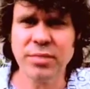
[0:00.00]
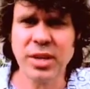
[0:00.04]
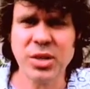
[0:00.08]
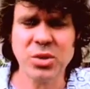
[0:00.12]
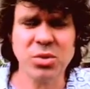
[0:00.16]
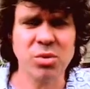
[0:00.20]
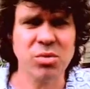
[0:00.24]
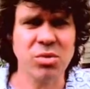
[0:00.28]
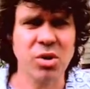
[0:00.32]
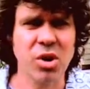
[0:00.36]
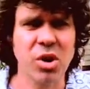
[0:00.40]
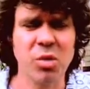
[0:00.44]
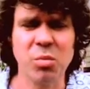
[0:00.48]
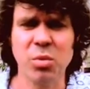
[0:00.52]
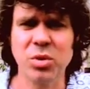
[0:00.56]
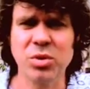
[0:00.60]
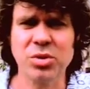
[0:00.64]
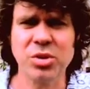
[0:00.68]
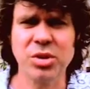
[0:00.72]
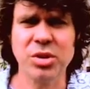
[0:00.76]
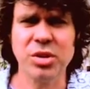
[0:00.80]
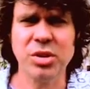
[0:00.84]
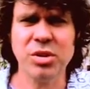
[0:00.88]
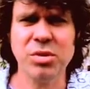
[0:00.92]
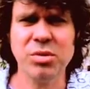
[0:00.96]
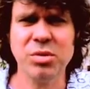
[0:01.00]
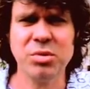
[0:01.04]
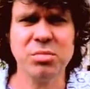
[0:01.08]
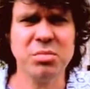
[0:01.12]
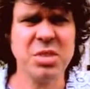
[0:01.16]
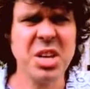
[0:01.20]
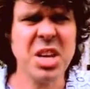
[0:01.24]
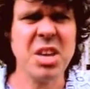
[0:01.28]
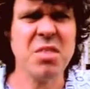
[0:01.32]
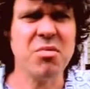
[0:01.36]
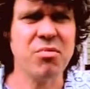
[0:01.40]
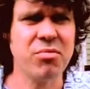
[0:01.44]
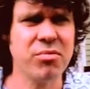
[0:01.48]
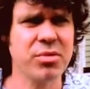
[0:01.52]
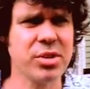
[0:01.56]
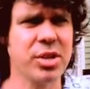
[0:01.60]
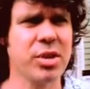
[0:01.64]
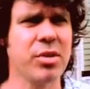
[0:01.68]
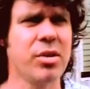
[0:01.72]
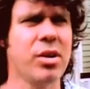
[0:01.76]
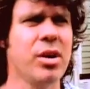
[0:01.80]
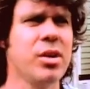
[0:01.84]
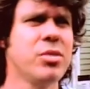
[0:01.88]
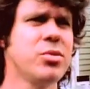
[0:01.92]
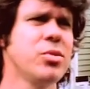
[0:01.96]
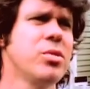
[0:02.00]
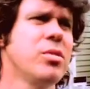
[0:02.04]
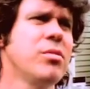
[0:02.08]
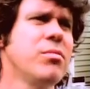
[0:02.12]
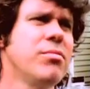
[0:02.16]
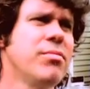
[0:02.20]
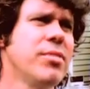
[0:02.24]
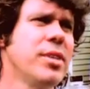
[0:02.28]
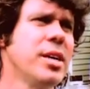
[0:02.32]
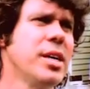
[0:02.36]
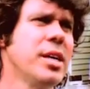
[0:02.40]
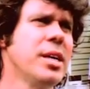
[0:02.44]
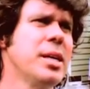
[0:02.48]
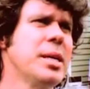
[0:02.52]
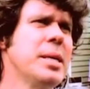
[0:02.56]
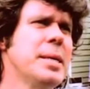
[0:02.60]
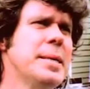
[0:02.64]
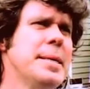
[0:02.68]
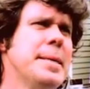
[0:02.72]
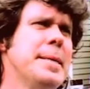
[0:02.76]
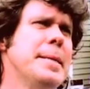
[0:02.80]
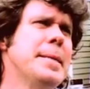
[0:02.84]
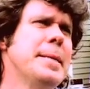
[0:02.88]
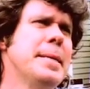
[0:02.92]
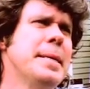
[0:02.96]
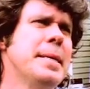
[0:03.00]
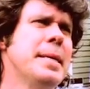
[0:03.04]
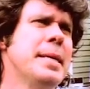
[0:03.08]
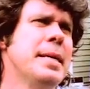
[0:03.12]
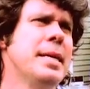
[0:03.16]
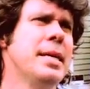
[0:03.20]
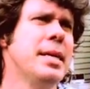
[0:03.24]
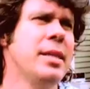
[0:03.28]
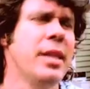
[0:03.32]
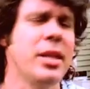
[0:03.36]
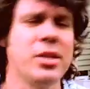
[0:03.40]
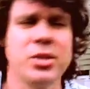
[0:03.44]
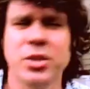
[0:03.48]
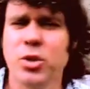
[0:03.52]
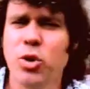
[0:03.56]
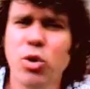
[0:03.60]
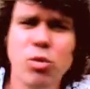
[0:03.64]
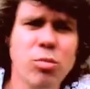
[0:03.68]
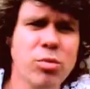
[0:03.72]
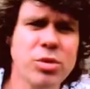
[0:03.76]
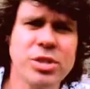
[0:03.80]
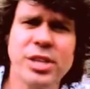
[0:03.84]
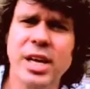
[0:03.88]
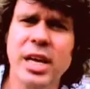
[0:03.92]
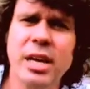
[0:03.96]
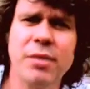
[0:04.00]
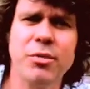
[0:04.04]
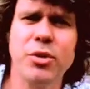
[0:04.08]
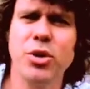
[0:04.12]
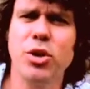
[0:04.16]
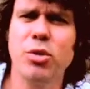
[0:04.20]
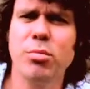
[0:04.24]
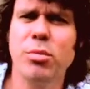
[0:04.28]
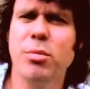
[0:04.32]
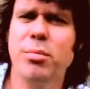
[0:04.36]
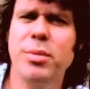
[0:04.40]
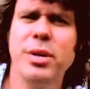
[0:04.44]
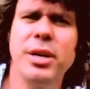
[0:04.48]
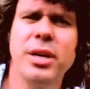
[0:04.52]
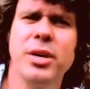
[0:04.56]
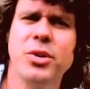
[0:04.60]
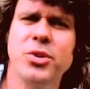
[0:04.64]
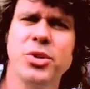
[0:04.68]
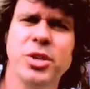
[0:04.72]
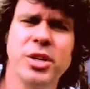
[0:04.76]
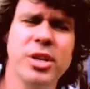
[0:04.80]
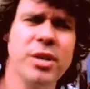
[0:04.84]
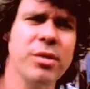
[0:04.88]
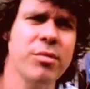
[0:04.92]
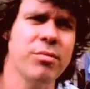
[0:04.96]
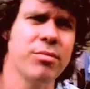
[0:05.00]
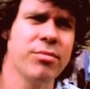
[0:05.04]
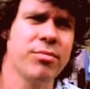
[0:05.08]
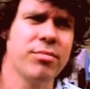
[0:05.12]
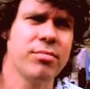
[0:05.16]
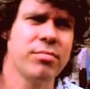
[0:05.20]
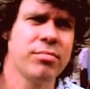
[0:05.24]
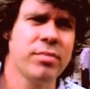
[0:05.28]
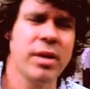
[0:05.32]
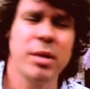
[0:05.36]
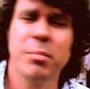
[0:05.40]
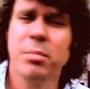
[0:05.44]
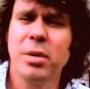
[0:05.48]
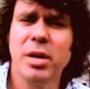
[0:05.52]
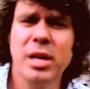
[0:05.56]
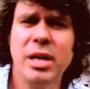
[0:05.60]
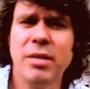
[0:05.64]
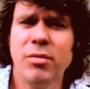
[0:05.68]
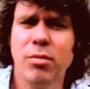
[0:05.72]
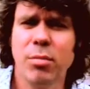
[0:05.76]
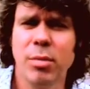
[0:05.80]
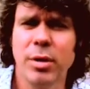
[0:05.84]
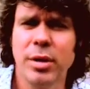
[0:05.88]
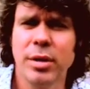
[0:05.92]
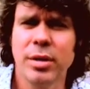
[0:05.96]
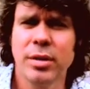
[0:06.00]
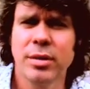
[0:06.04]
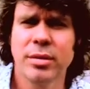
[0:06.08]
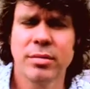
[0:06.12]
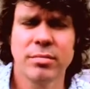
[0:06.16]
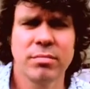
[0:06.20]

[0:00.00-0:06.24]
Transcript: That's all God wants you to do is give. So I sort of, uh, that's a normal state of a human being is to give, unbelievably.